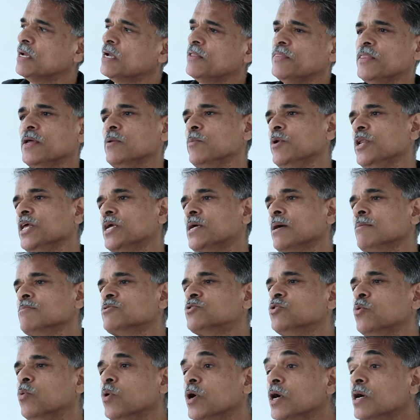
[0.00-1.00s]
And then when it
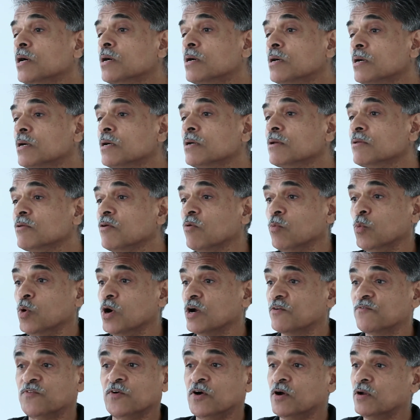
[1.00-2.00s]
comes to work, you
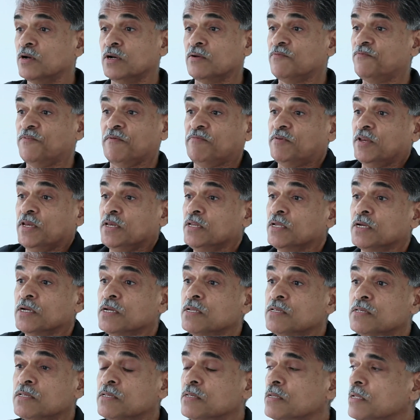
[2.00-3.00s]
work for 15
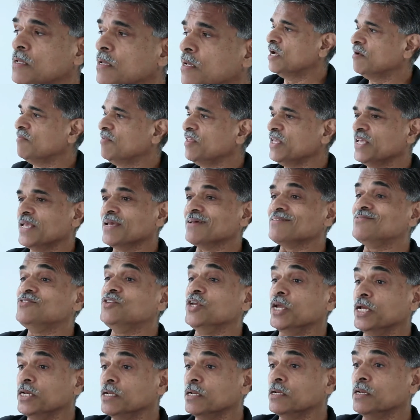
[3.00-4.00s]
years, everything gets
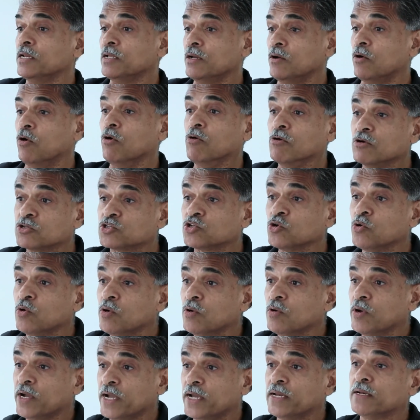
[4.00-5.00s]
jaded
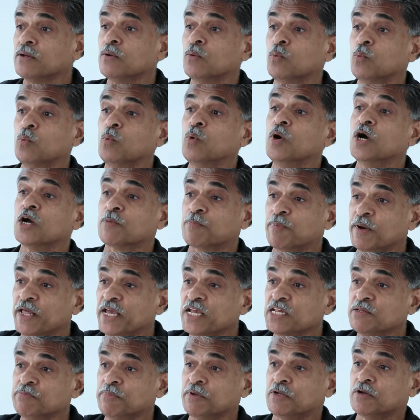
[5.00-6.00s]
also at
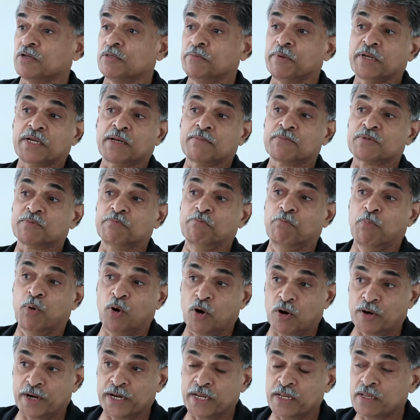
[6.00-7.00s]
workplace because it becomes
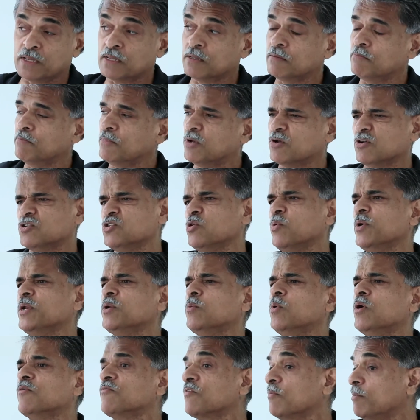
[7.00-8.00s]
boring because you went
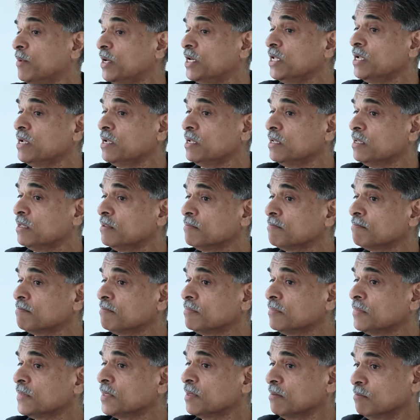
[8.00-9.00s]
to work for money,
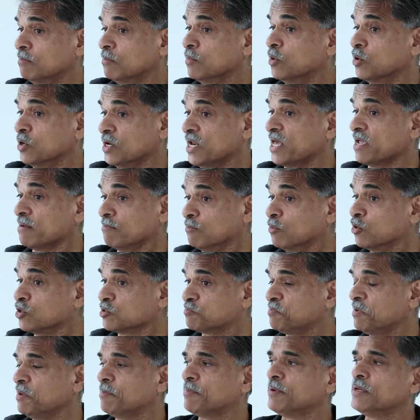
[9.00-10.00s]
more like
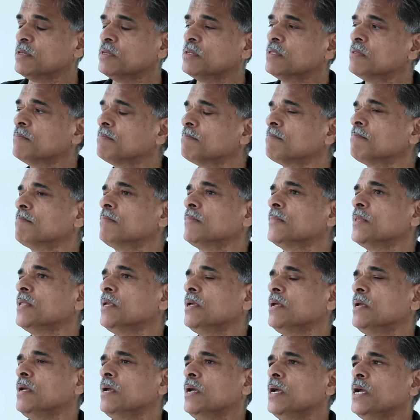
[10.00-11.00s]
most people.
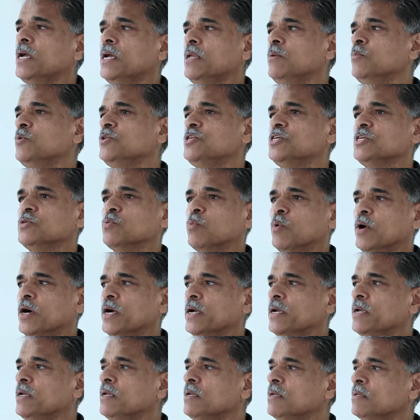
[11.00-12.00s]
And which is
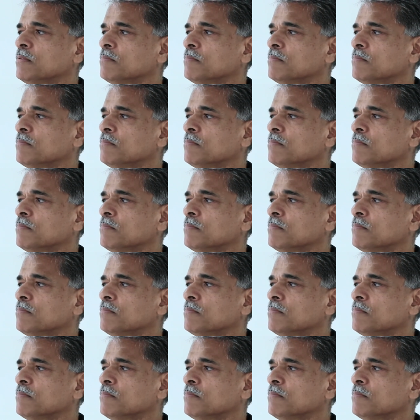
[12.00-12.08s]
why